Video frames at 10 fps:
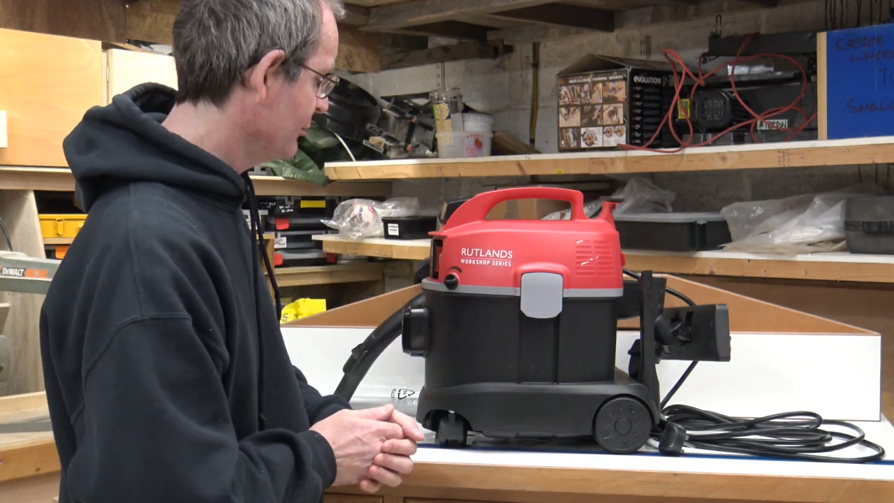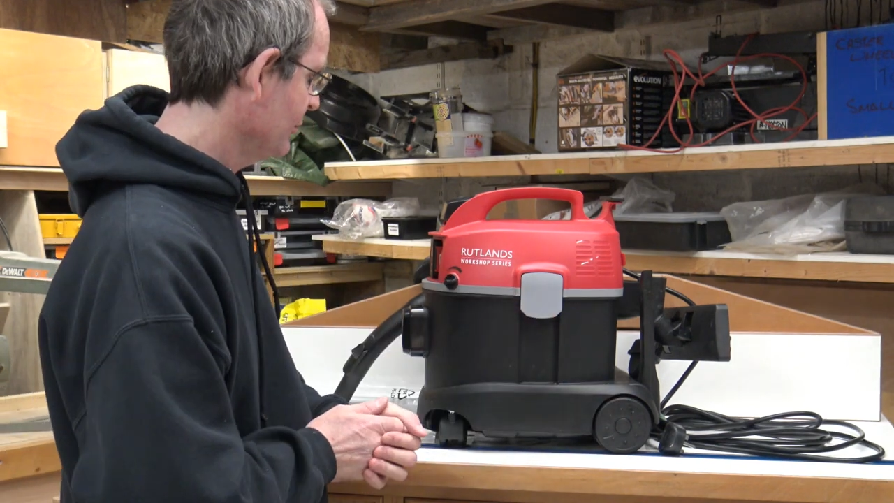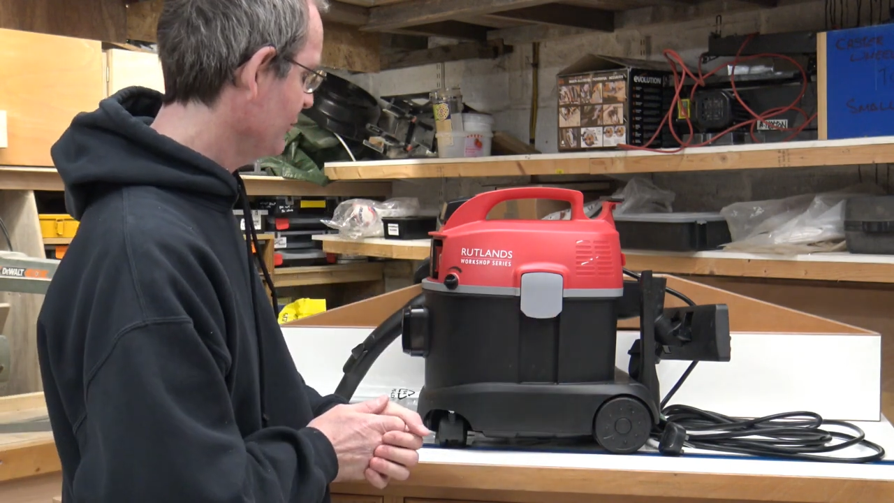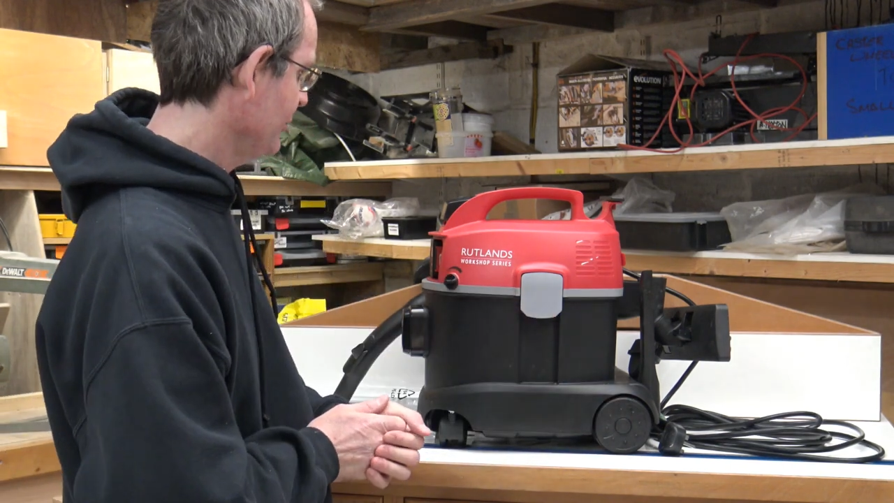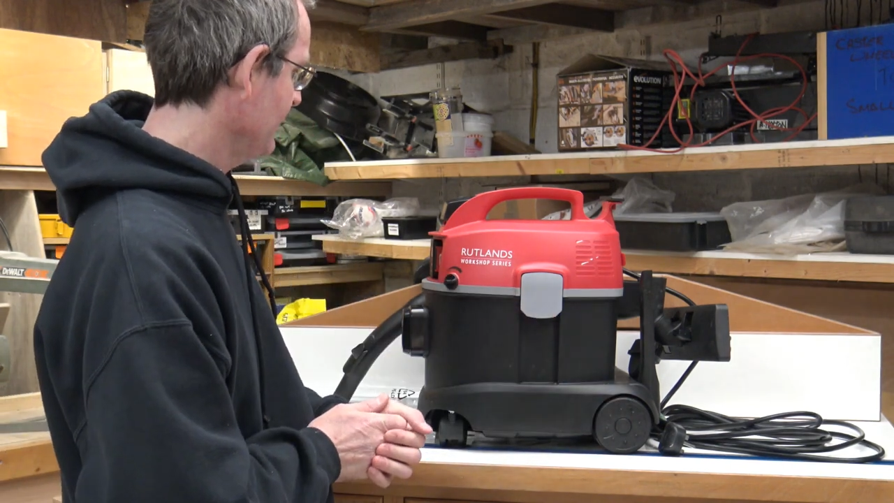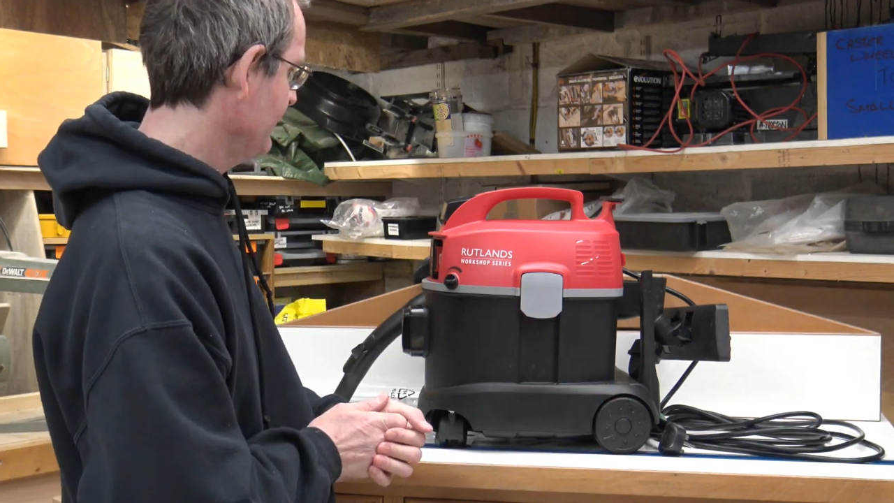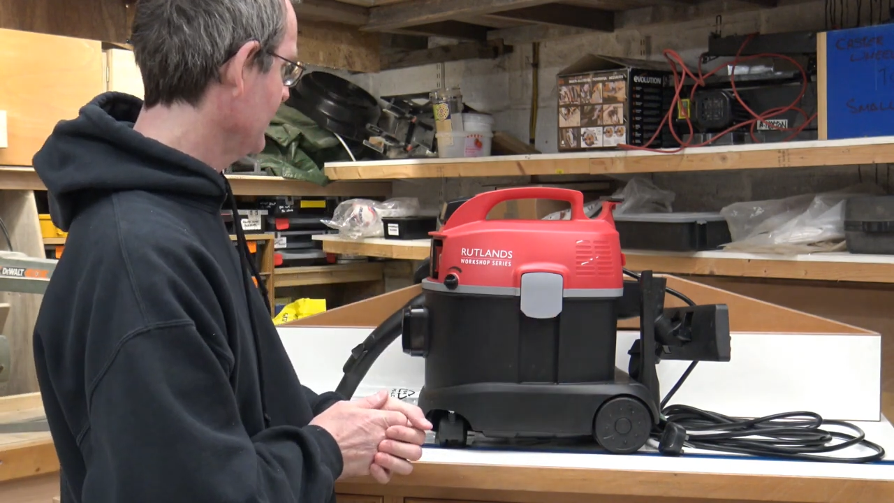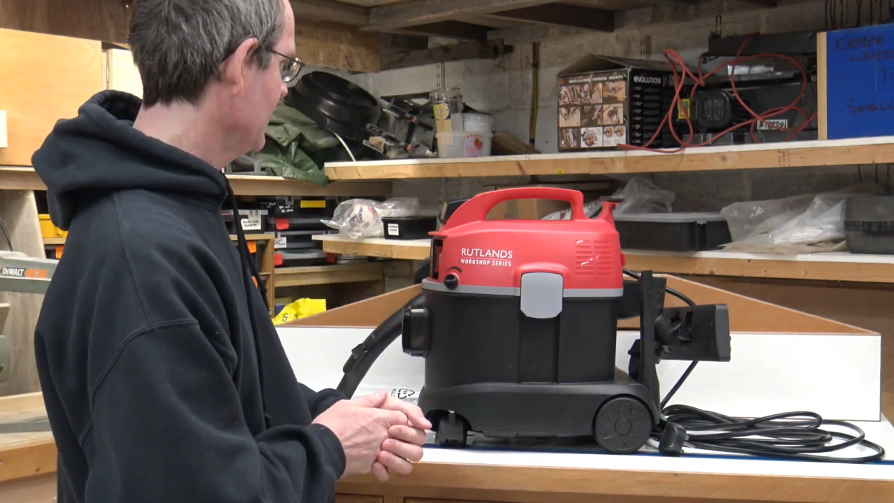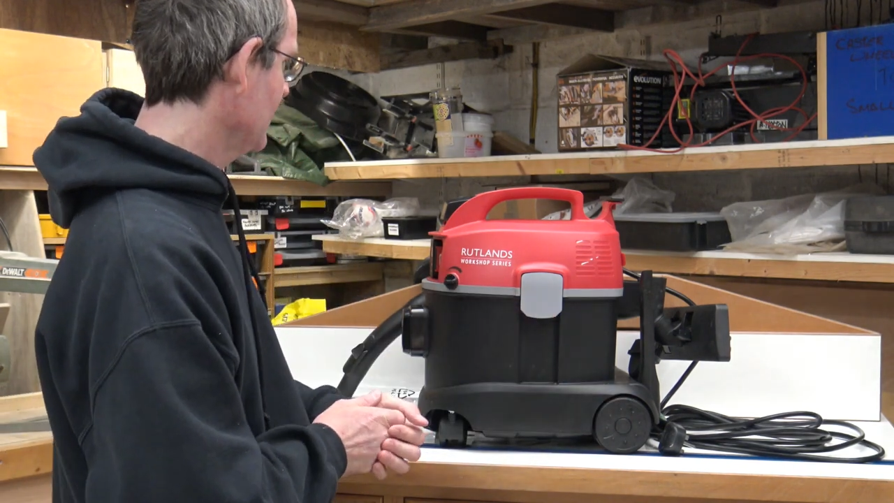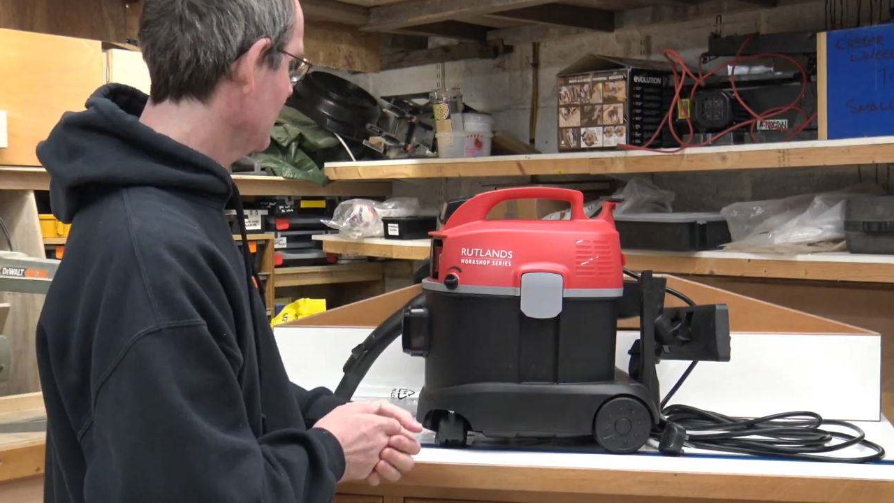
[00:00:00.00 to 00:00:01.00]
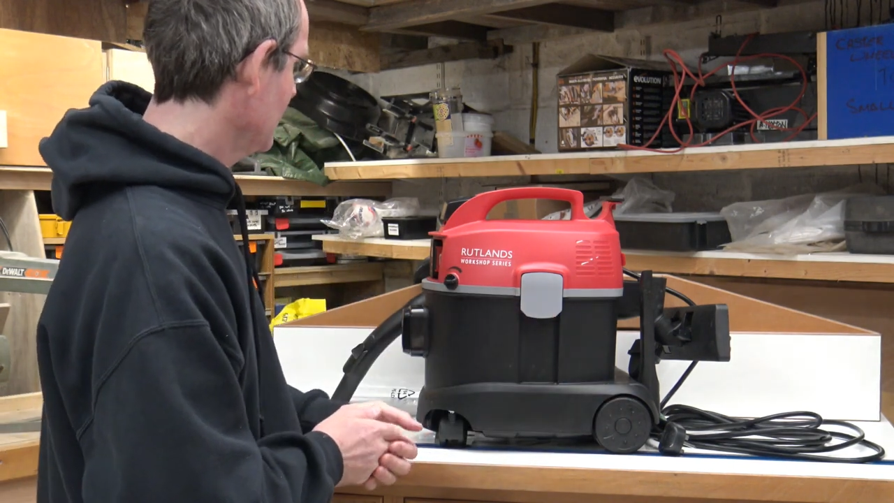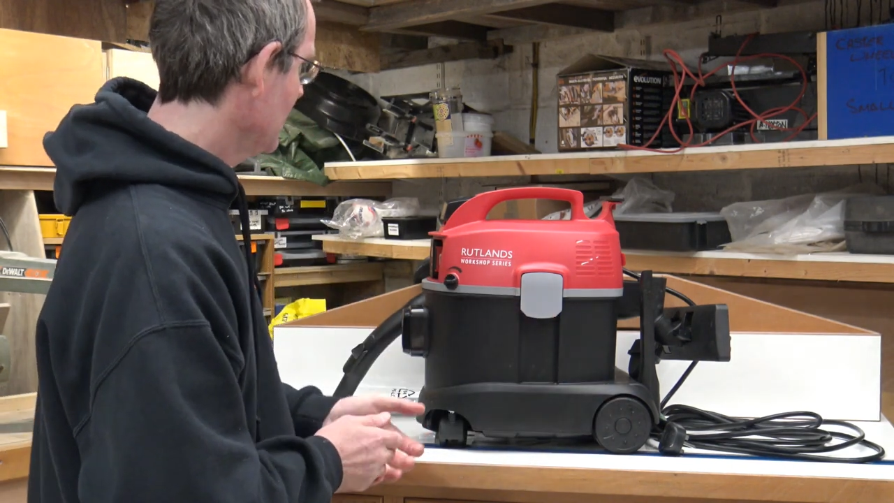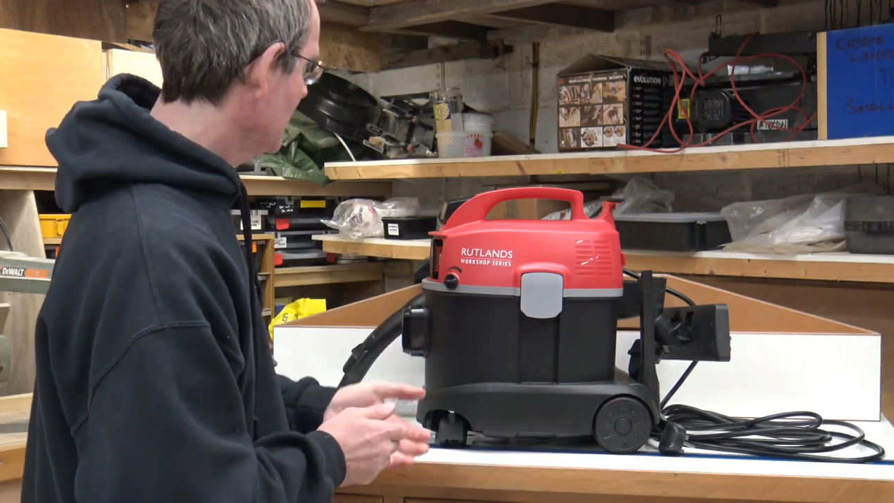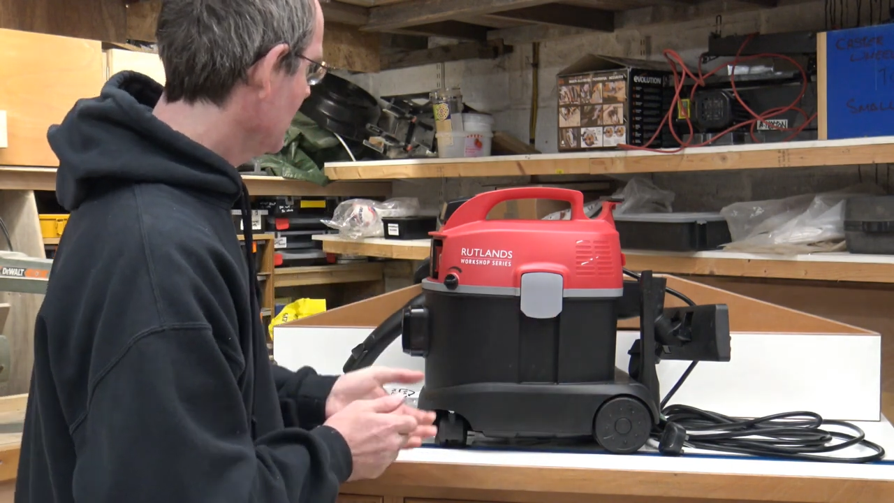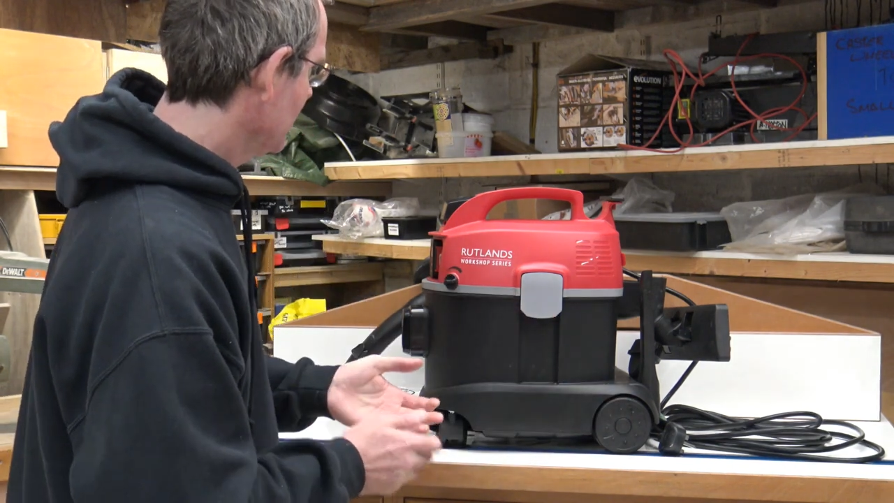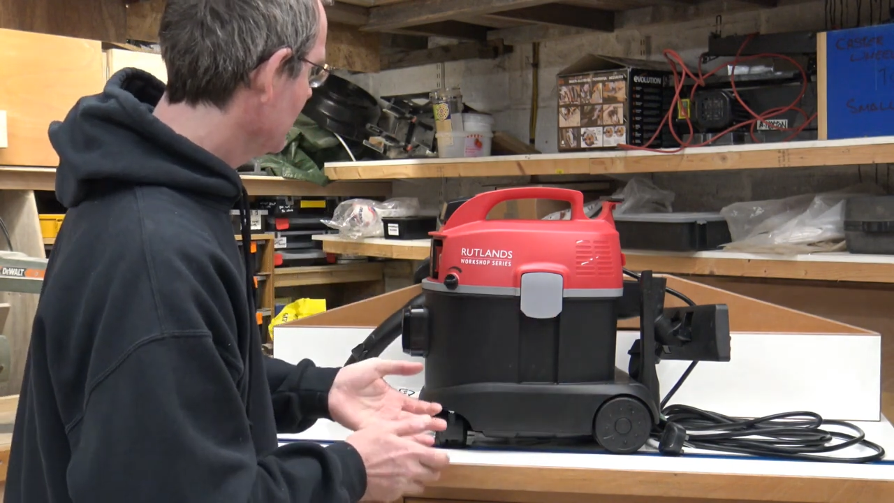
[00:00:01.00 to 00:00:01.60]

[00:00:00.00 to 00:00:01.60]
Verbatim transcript: sort of stuff.